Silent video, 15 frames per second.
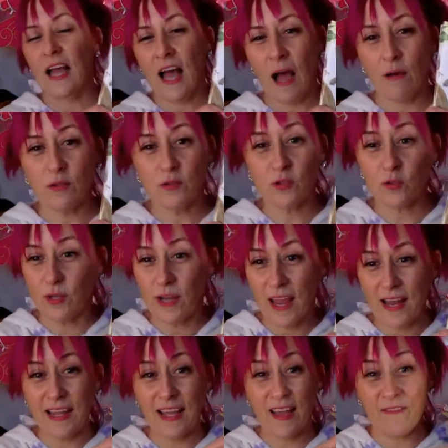I was
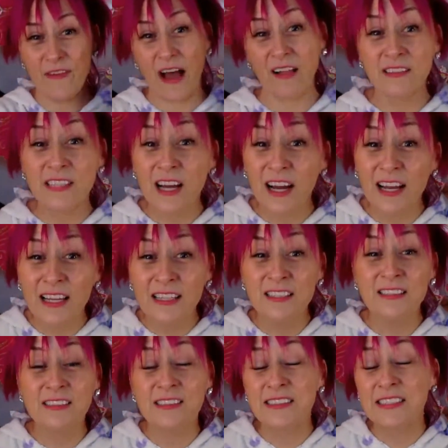creating a Valentine's
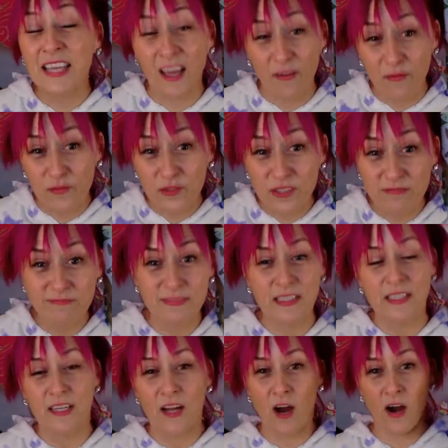gift.
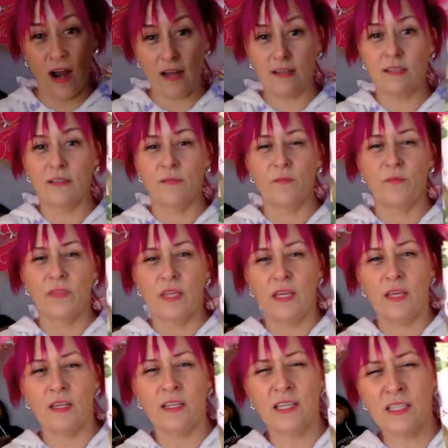All right.
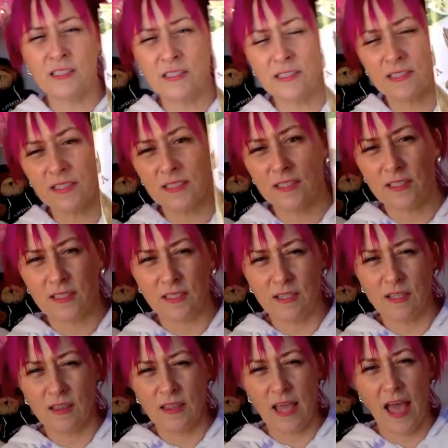Here's
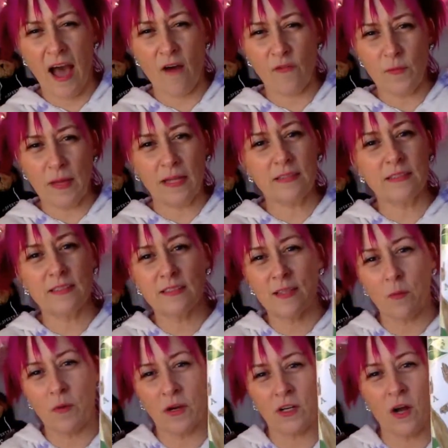the alphabet
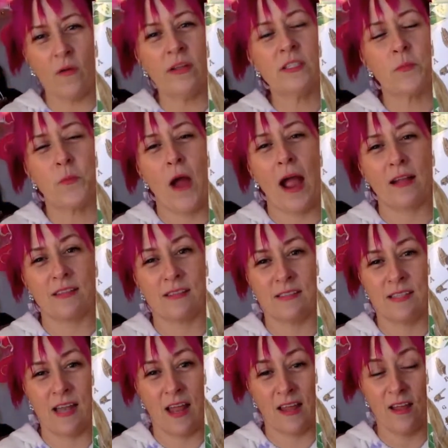that we're going to practice
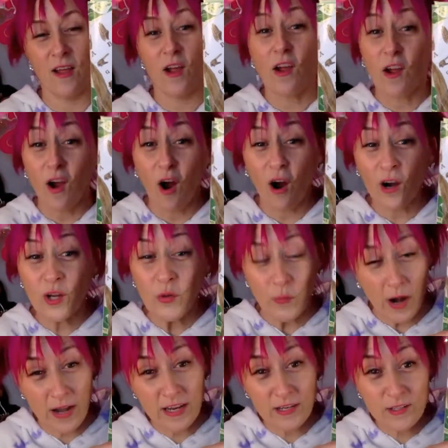today. Are you
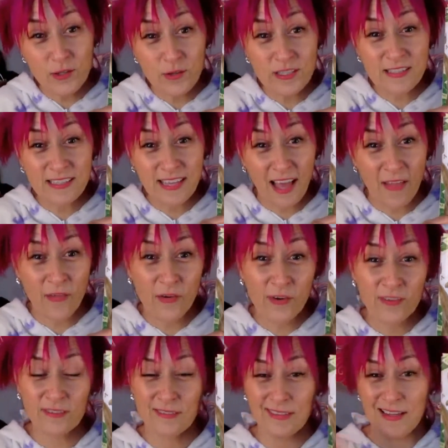ready to do this
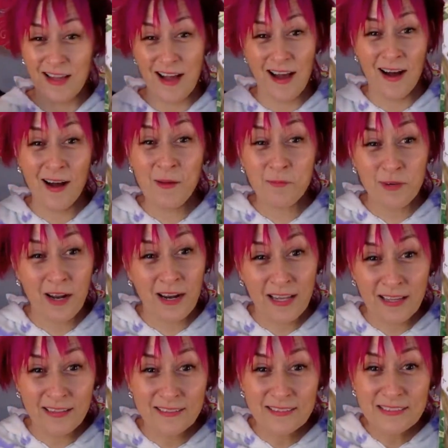together? I'm
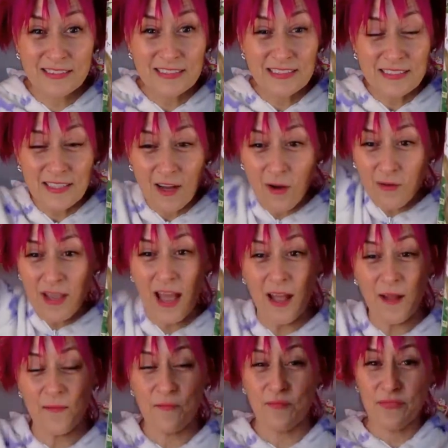ready.
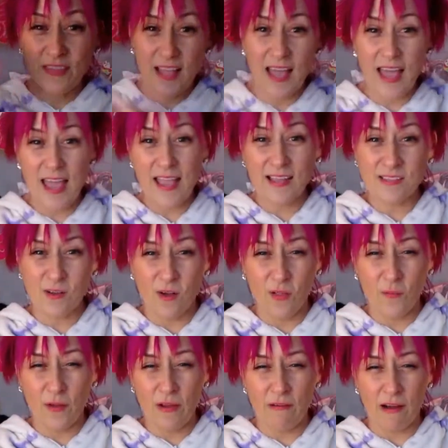Okay. A is all
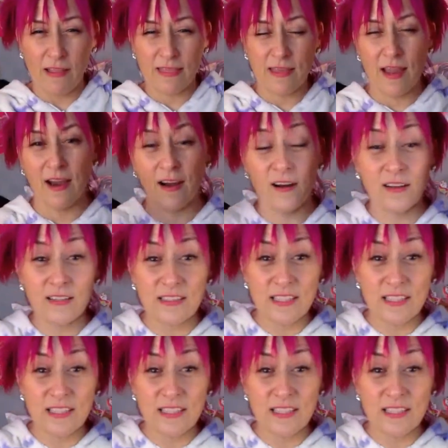the way right there.